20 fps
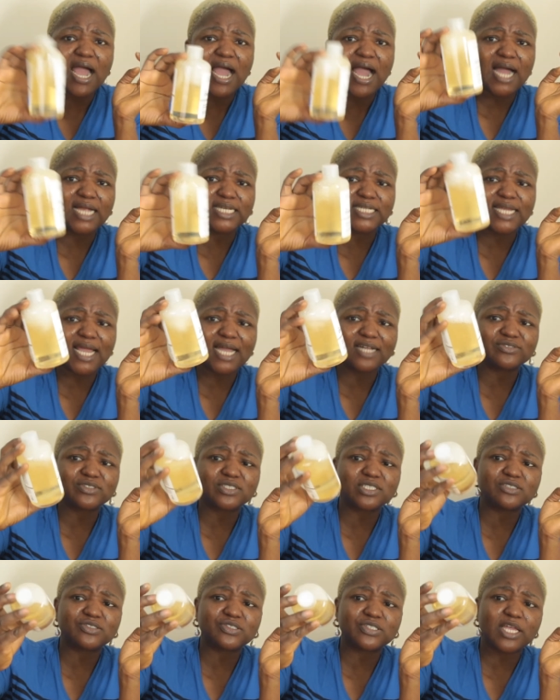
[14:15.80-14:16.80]
and it has
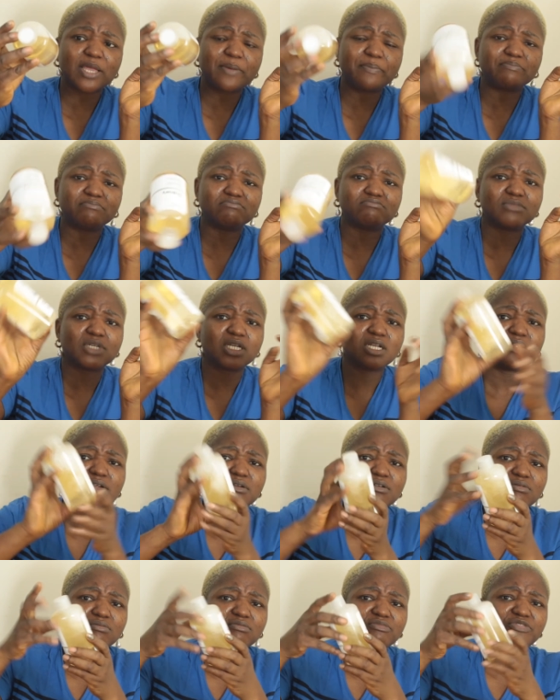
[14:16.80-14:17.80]
this
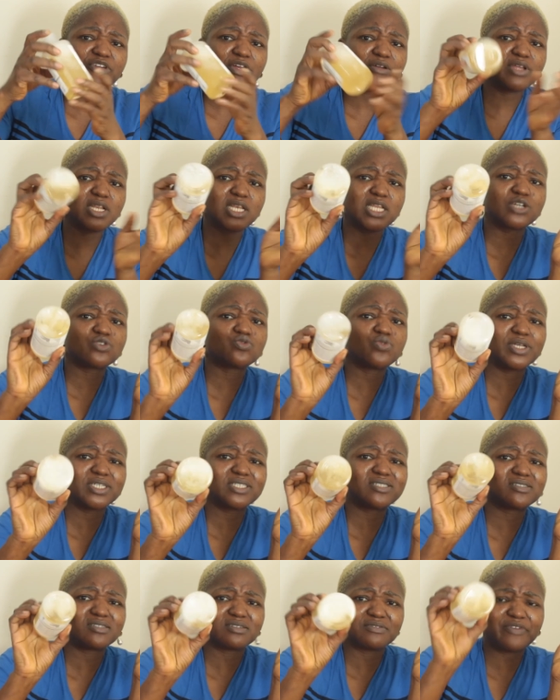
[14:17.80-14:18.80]
very
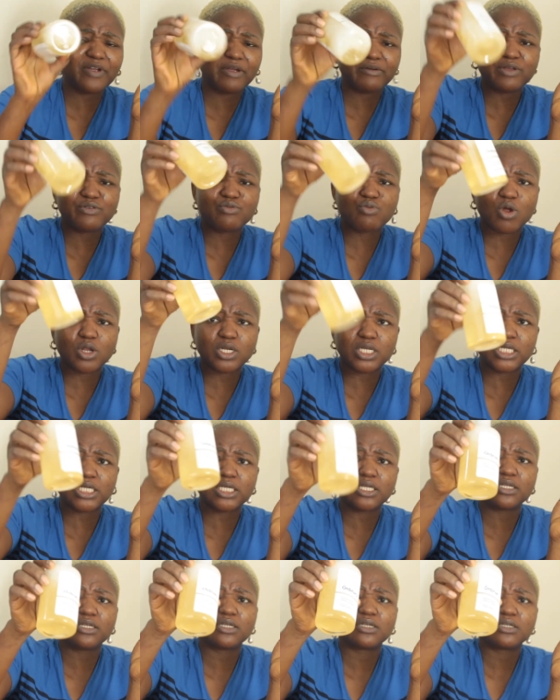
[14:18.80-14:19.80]
liquid, very
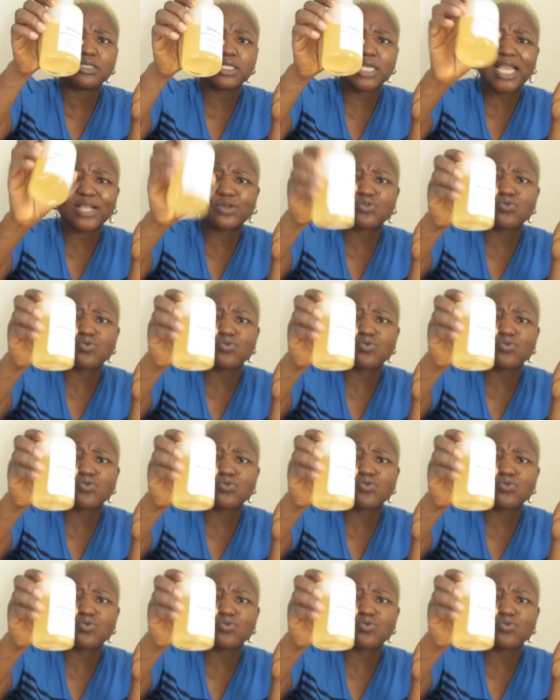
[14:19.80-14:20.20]
runny, like